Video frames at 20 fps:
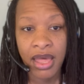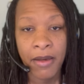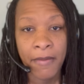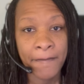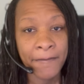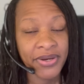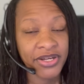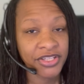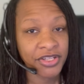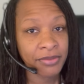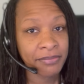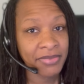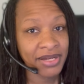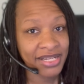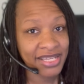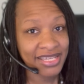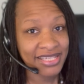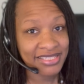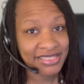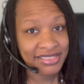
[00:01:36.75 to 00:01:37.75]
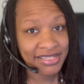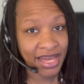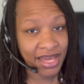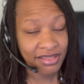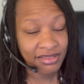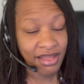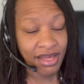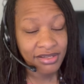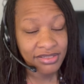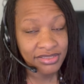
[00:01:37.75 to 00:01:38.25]
but your money is not
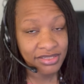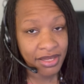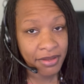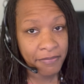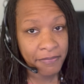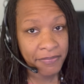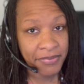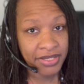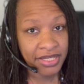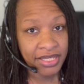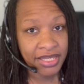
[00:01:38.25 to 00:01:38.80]
locked up.